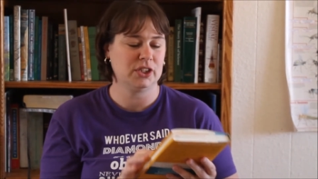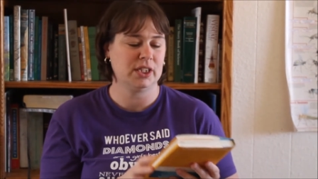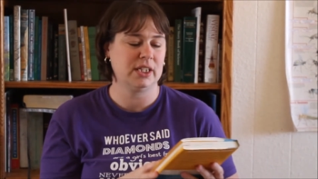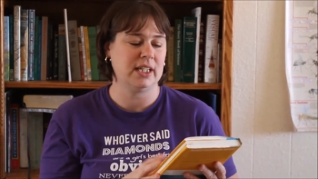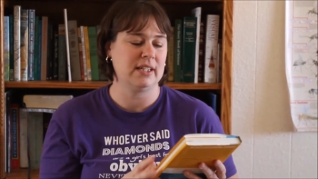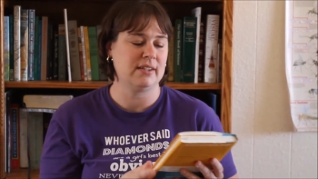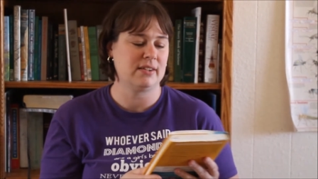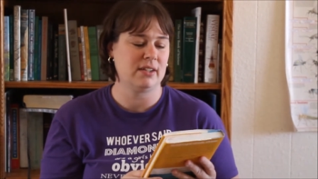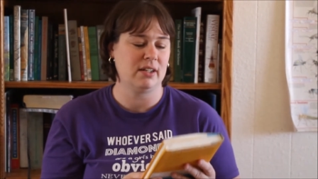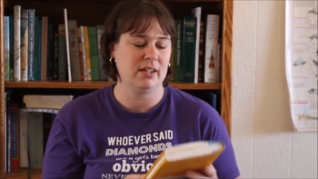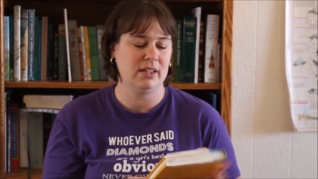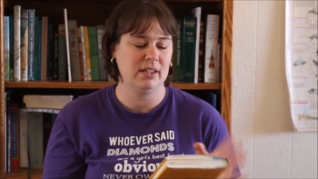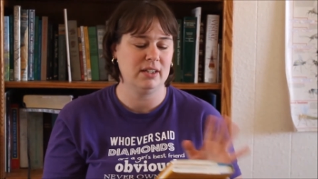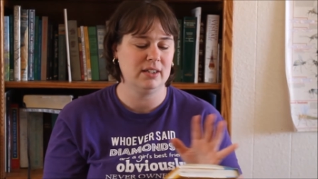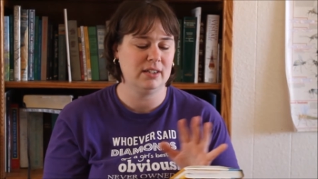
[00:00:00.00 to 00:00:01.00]
and I
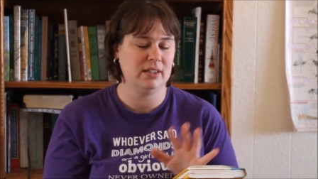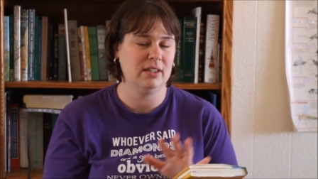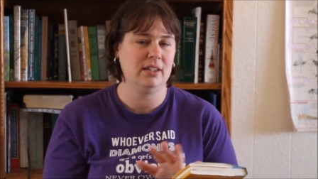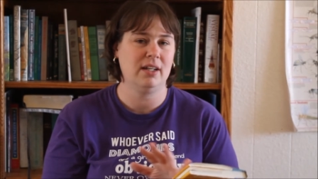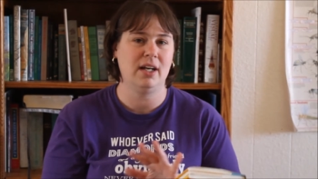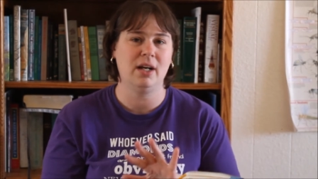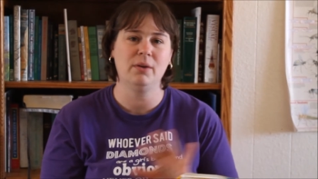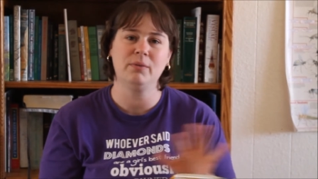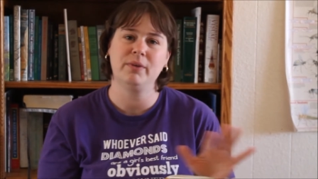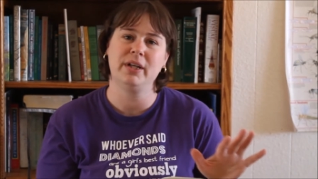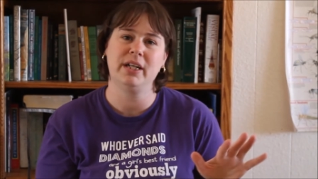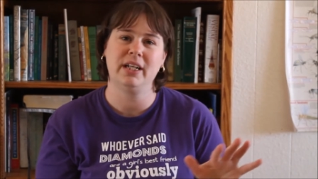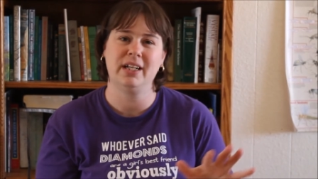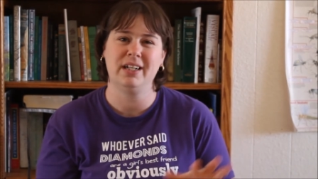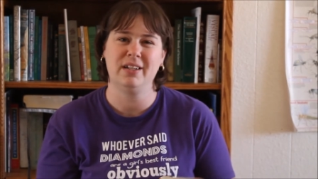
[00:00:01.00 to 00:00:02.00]
started out reading it